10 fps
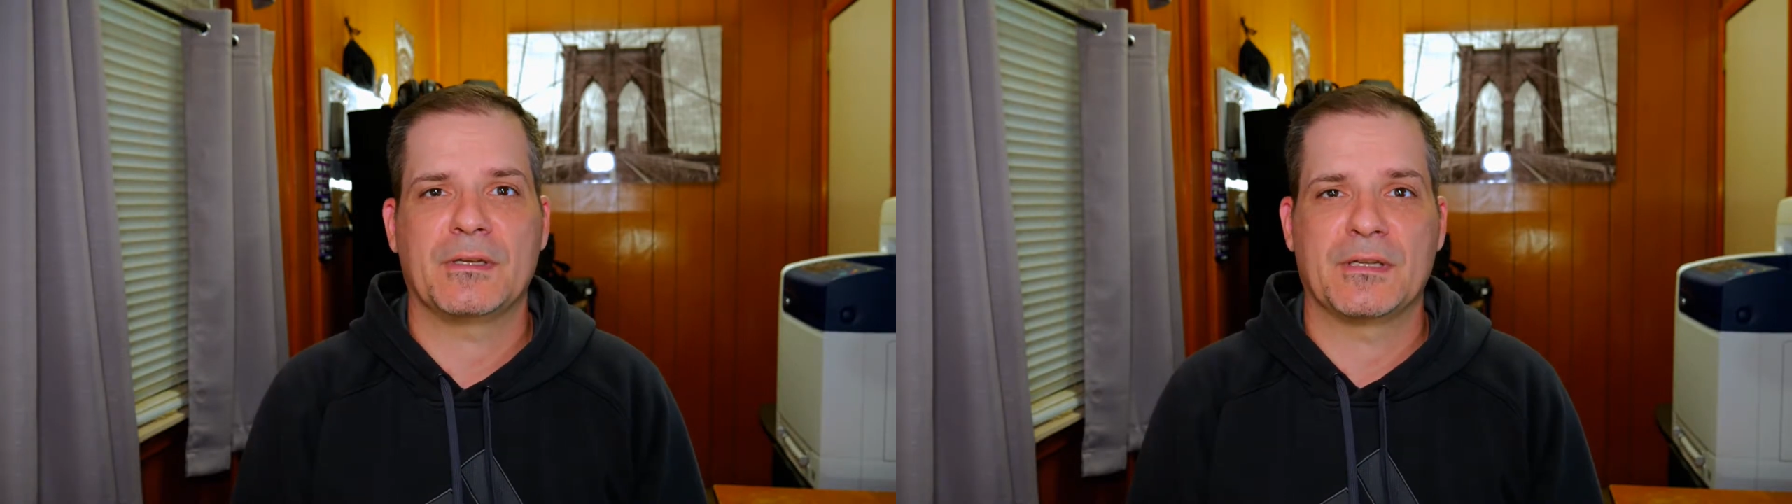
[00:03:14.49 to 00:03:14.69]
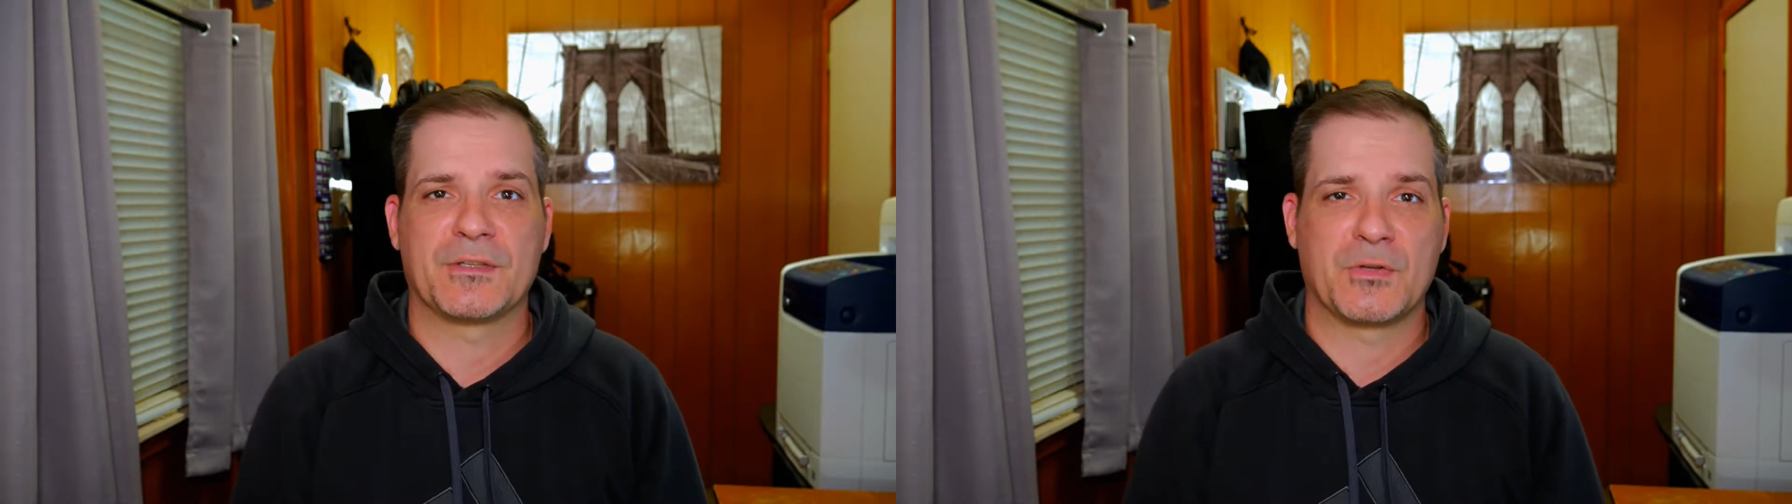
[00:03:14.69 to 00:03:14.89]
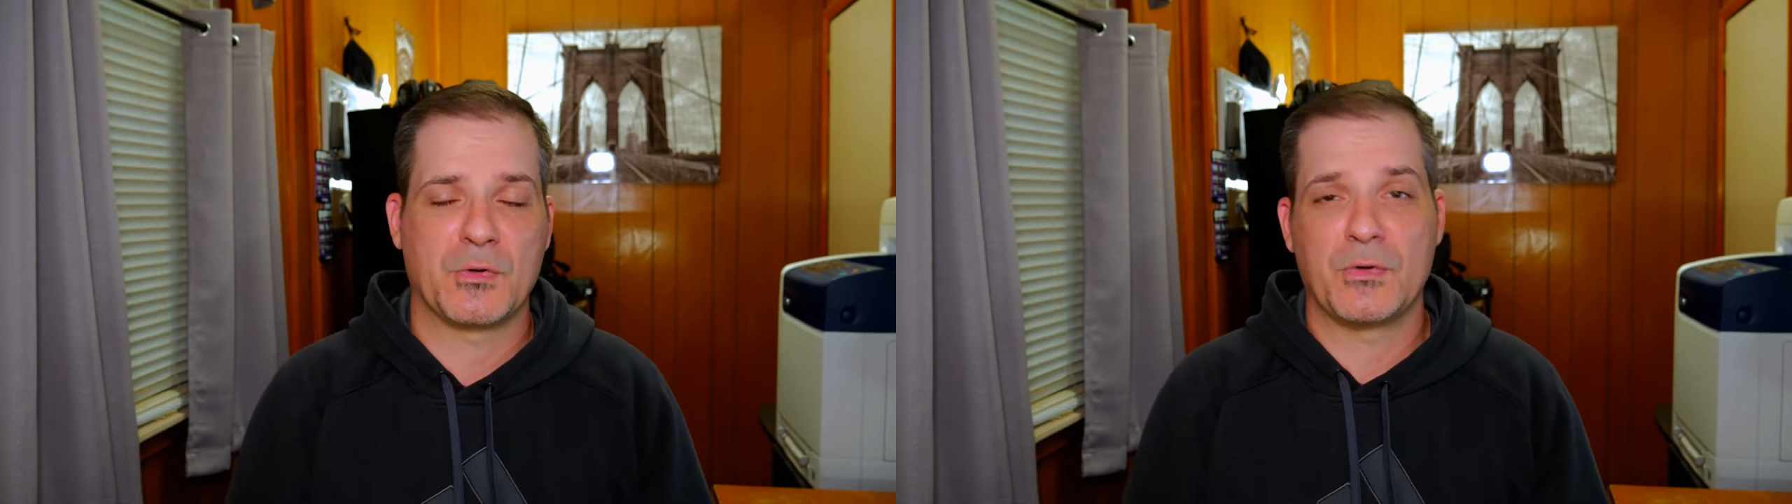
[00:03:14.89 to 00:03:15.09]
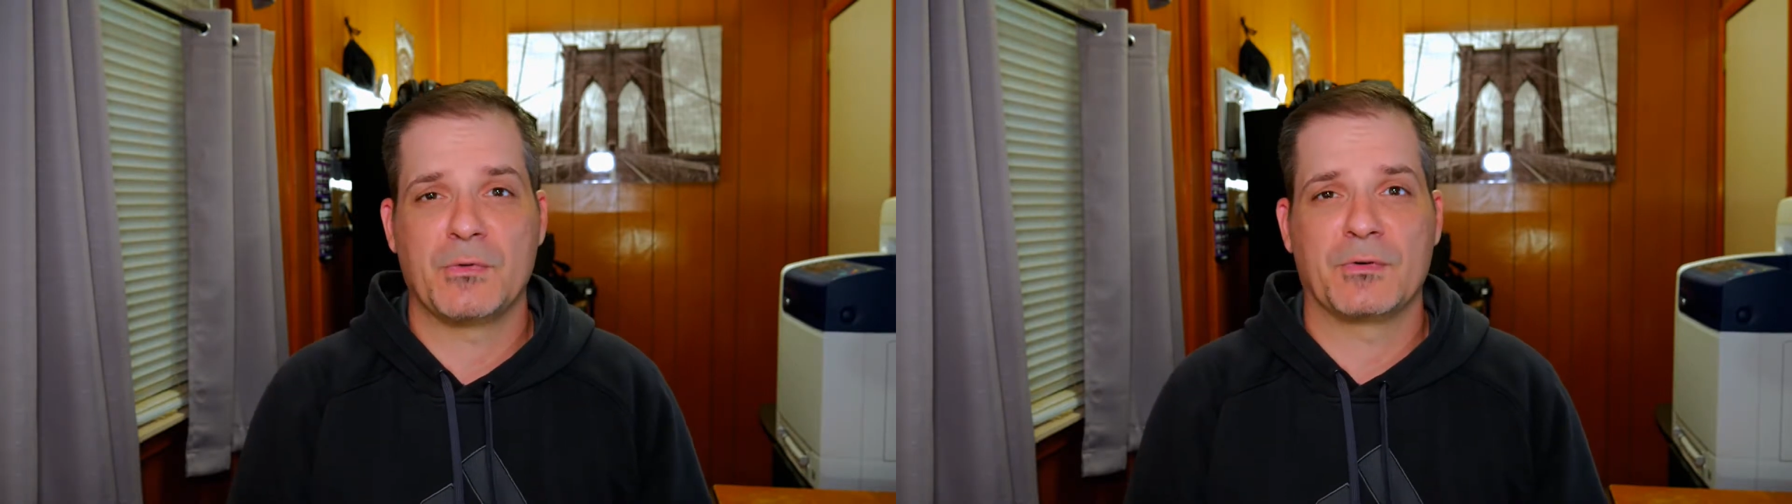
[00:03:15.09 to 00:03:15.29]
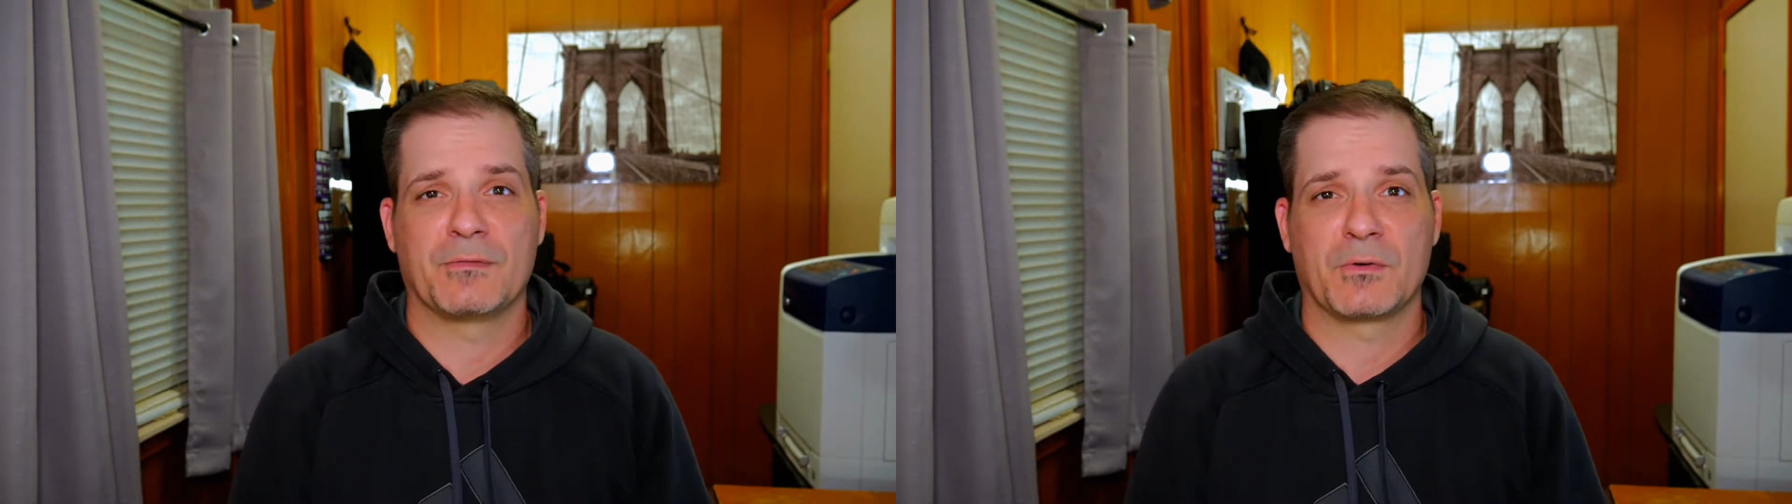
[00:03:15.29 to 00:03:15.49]
It's two
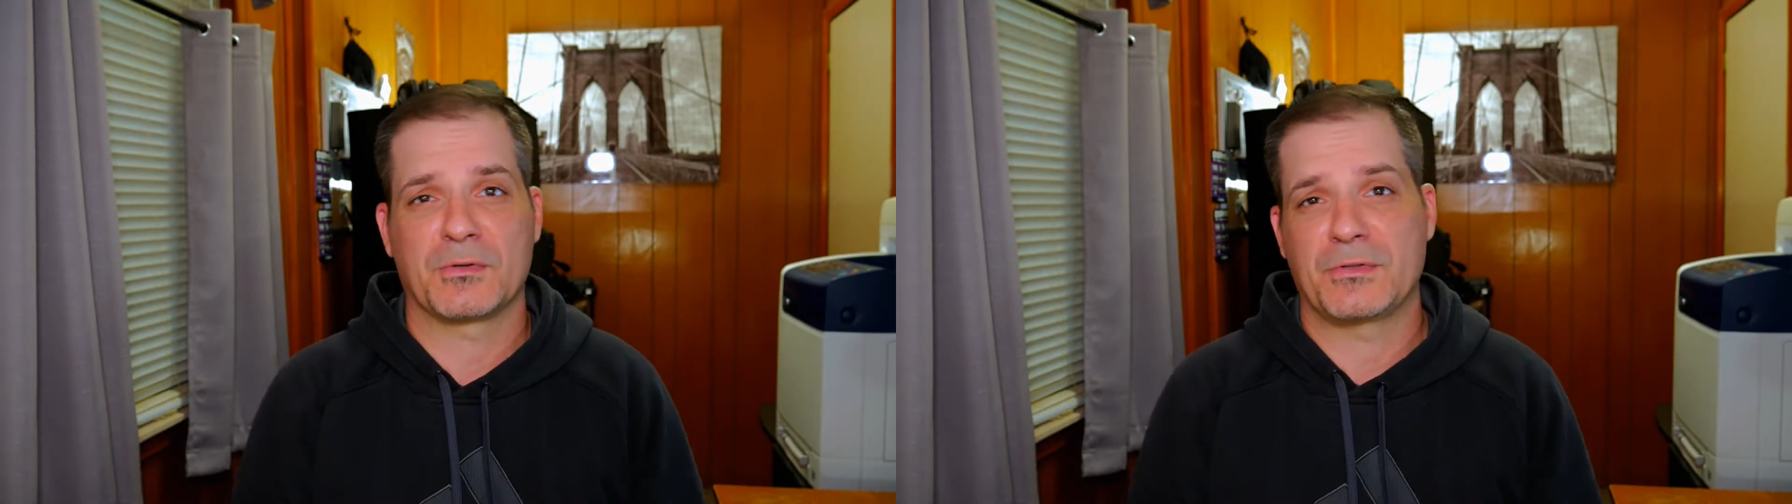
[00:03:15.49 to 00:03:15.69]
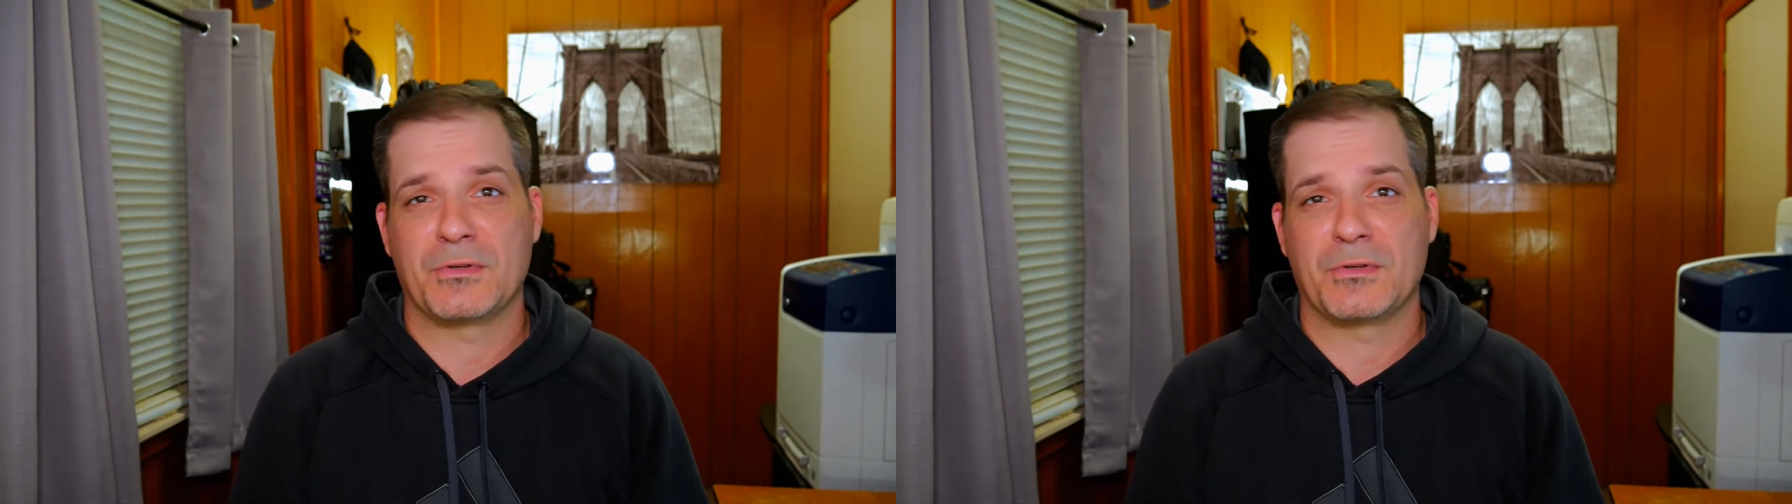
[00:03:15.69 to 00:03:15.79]
universe.